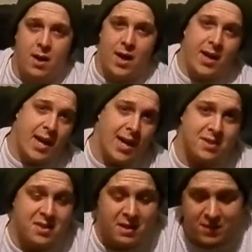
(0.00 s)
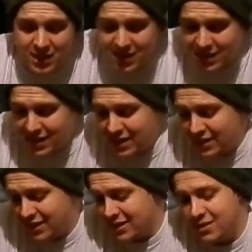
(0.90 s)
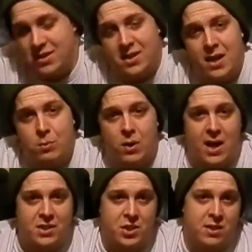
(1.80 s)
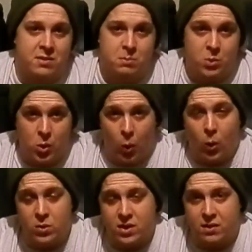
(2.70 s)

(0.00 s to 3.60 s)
Hey guys, an everyday Canadian, and today we're etching some gold.